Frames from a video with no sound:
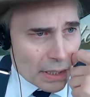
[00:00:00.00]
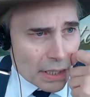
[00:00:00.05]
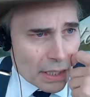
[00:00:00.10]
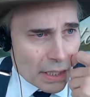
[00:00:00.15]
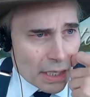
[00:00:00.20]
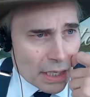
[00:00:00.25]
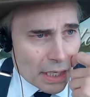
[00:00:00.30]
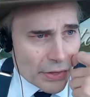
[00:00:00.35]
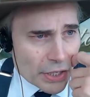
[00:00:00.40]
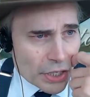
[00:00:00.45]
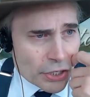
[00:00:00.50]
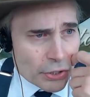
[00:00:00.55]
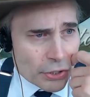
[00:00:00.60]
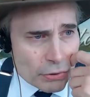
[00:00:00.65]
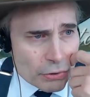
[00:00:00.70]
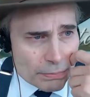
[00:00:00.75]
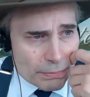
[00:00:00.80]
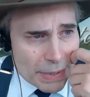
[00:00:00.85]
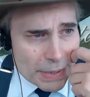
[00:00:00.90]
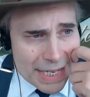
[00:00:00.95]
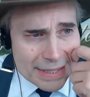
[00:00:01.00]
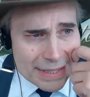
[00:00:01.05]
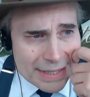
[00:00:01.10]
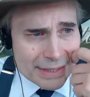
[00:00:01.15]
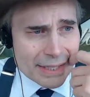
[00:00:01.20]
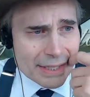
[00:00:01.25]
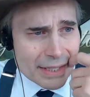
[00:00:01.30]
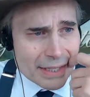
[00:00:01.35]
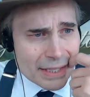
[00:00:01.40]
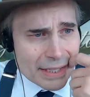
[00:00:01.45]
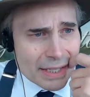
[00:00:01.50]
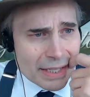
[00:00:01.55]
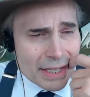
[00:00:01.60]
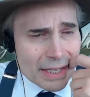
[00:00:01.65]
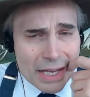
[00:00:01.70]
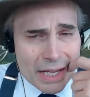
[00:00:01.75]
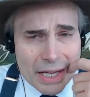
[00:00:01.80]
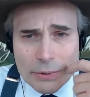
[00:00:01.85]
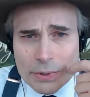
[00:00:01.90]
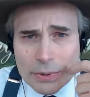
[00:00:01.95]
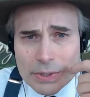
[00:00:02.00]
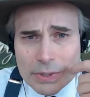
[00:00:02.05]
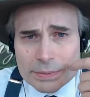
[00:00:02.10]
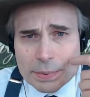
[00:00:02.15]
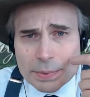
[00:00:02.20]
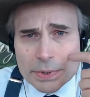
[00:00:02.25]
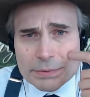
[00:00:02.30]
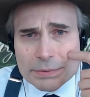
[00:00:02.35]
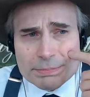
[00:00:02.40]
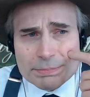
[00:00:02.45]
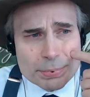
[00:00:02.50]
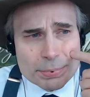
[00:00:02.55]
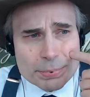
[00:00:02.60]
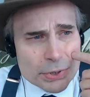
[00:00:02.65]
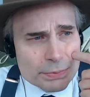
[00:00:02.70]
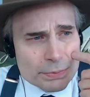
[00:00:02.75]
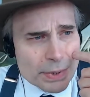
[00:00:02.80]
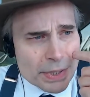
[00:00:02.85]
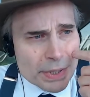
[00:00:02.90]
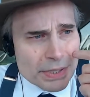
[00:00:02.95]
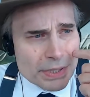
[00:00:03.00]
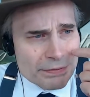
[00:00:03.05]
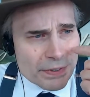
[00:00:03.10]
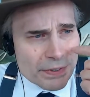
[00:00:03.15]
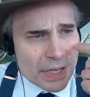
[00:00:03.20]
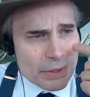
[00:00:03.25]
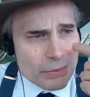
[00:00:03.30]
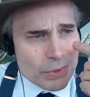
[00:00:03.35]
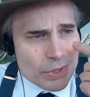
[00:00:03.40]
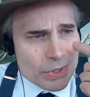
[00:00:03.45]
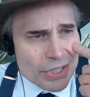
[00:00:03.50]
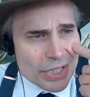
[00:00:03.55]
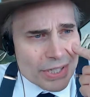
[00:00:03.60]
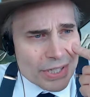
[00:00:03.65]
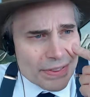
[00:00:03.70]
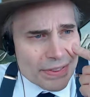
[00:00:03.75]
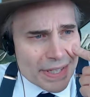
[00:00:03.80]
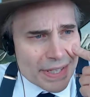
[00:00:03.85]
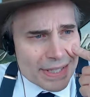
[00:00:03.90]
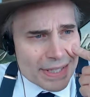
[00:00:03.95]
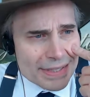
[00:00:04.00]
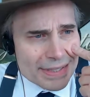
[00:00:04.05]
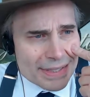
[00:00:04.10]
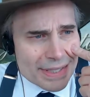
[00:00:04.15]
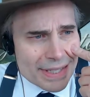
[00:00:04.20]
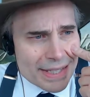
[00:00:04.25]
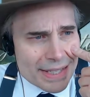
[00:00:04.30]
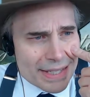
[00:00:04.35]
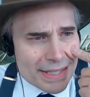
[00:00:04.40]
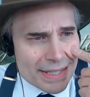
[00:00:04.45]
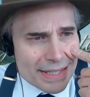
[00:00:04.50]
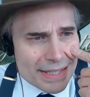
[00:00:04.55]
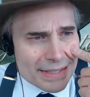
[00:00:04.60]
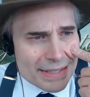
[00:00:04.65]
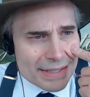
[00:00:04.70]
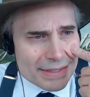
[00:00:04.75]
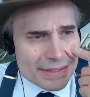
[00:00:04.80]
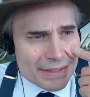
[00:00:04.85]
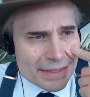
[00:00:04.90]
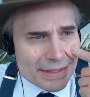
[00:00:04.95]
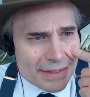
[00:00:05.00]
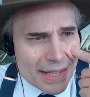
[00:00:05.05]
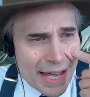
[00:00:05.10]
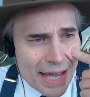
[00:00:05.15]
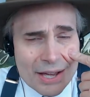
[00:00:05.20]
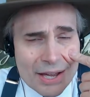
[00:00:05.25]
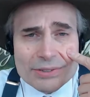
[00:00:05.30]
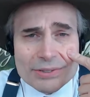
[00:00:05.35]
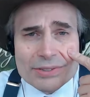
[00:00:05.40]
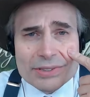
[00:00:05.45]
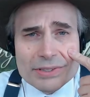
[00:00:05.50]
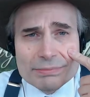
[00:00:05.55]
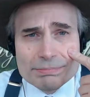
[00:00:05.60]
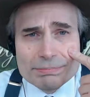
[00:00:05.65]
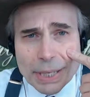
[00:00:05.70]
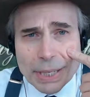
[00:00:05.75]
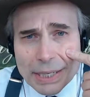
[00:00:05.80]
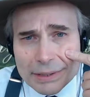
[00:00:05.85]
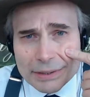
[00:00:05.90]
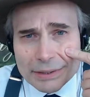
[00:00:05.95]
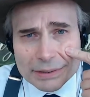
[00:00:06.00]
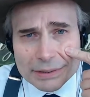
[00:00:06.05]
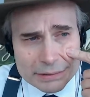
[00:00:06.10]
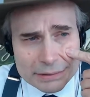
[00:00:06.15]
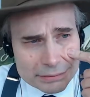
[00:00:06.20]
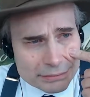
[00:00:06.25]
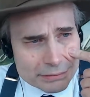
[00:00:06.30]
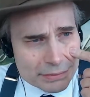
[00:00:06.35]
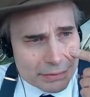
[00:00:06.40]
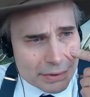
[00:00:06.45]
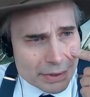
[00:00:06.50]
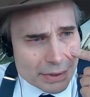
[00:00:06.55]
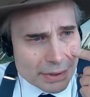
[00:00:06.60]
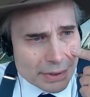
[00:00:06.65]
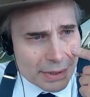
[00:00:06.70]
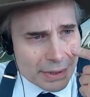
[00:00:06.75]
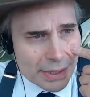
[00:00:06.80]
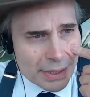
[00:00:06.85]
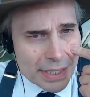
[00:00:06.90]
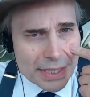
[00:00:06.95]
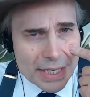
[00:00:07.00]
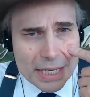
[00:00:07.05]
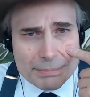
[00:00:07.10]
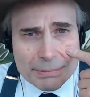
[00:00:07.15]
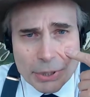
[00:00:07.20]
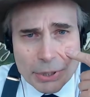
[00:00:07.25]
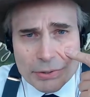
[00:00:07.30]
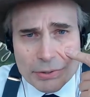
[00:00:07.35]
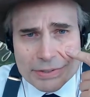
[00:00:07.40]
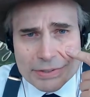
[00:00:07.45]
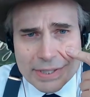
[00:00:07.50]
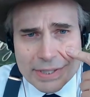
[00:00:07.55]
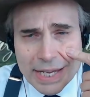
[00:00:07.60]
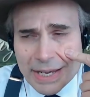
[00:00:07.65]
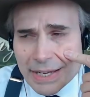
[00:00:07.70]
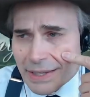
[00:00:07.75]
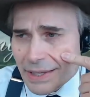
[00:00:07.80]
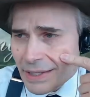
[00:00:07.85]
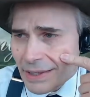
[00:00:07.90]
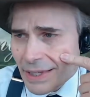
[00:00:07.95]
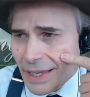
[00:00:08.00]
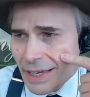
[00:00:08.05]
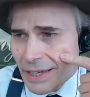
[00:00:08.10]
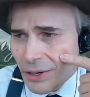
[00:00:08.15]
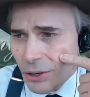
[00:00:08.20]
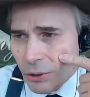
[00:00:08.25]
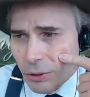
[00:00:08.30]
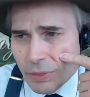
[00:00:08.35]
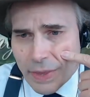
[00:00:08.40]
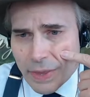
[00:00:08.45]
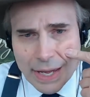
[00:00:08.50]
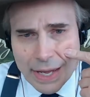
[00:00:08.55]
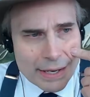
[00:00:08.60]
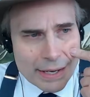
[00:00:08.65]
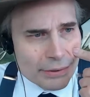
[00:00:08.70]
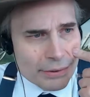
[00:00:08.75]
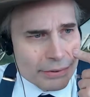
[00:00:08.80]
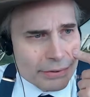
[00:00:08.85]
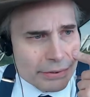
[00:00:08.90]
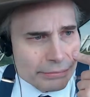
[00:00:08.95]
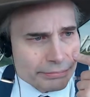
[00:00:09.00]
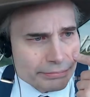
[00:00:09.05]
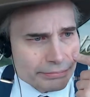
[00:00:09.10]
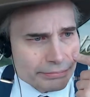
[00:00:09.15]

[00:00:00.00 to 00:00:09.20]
The cute meet was pretty fun, where she thinks he is the house's butler, and they both say that they own the house.